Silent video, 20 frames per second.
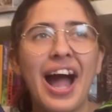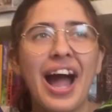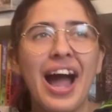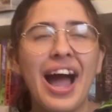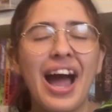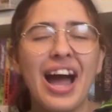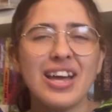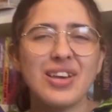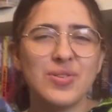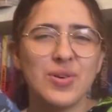
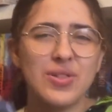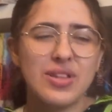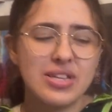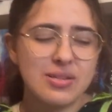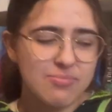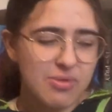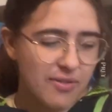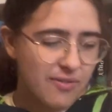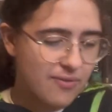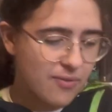I got this
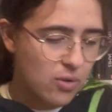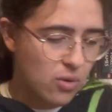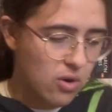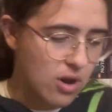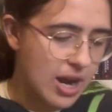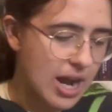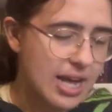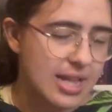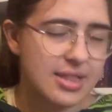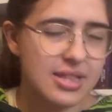before I
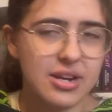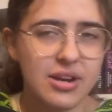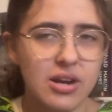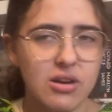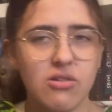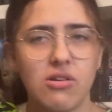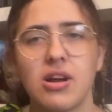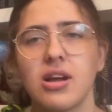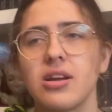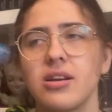had the
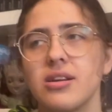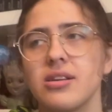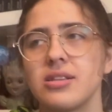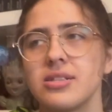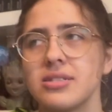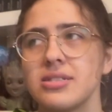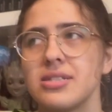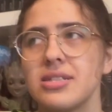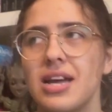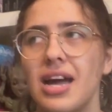Nutcracker,
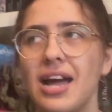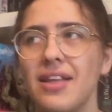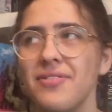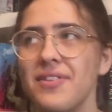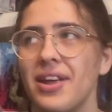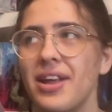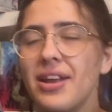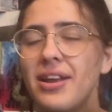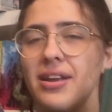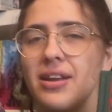and
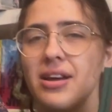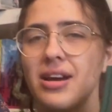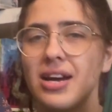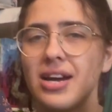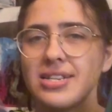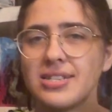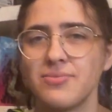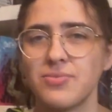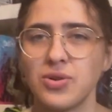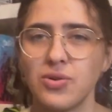then I
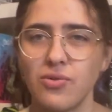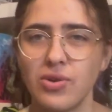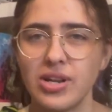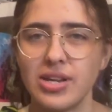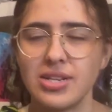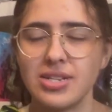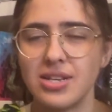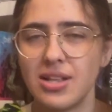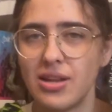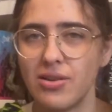didn't want to read it
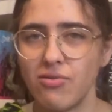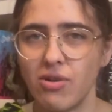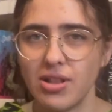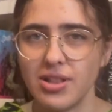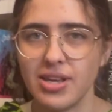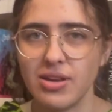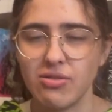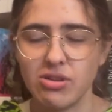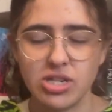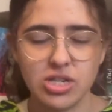till I'd read the
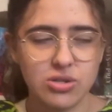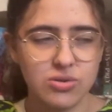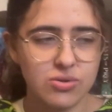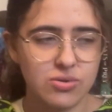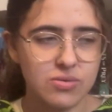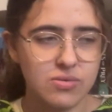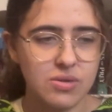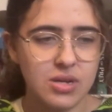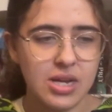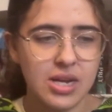original.
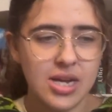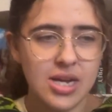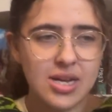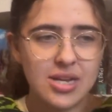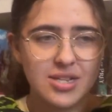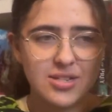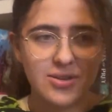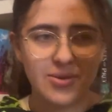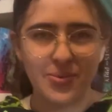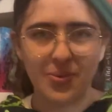
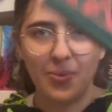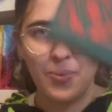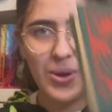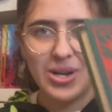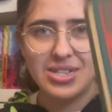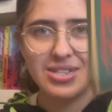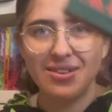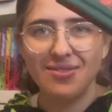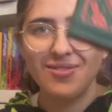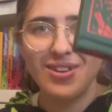So
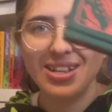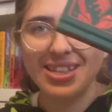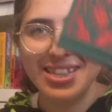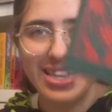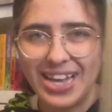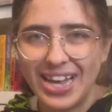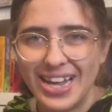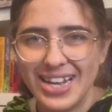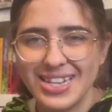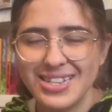once I've read
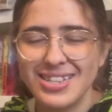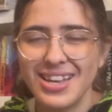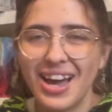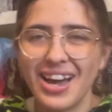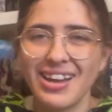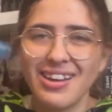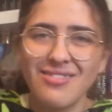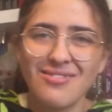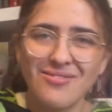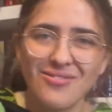this, I
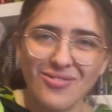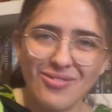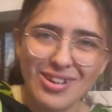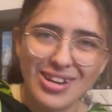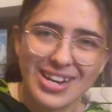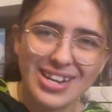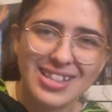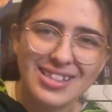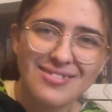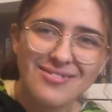can read
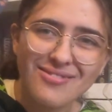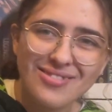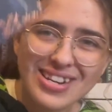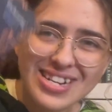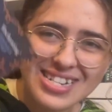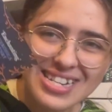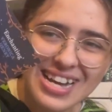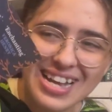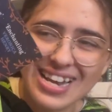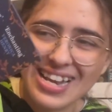the
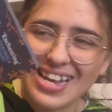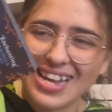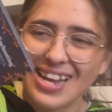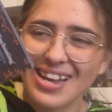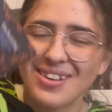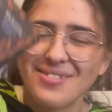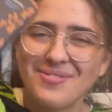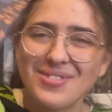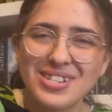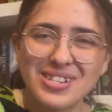retelling,
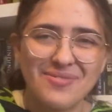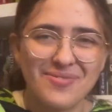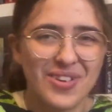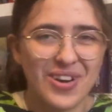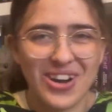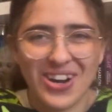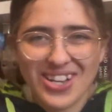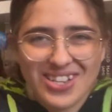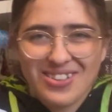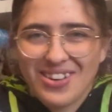which I'm very
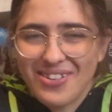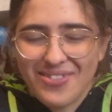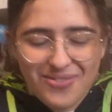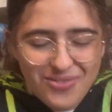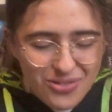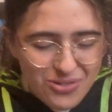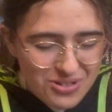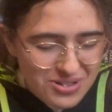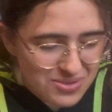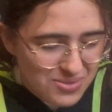excited
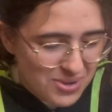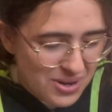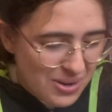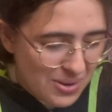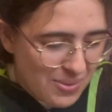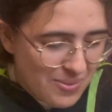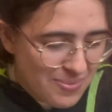for as well.